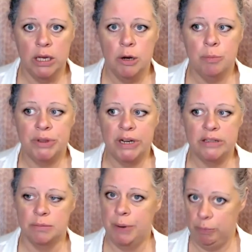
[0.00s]
But then I
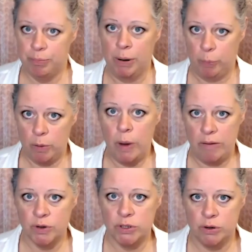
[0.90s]
said, but we wait
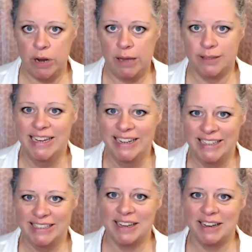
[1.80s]
for 2 days.
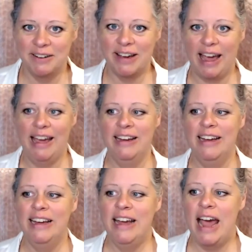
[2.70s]
He's like, okay.
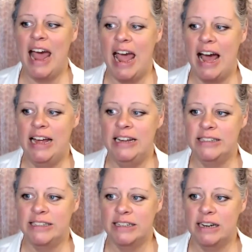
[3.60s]

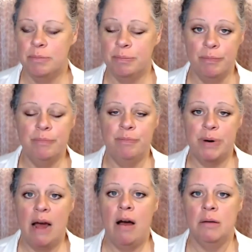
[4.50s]
But
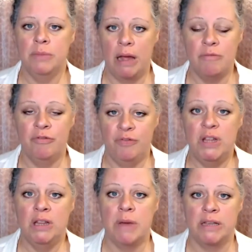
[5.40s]
now I'm
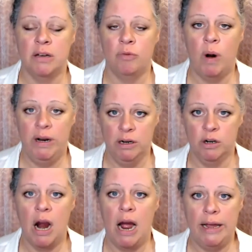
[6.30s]
feeling myself wanting to
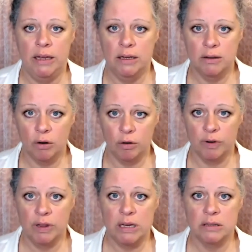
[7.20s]
cry
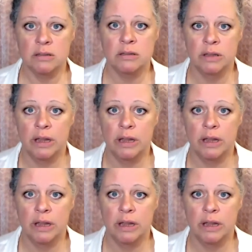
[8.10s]
over this.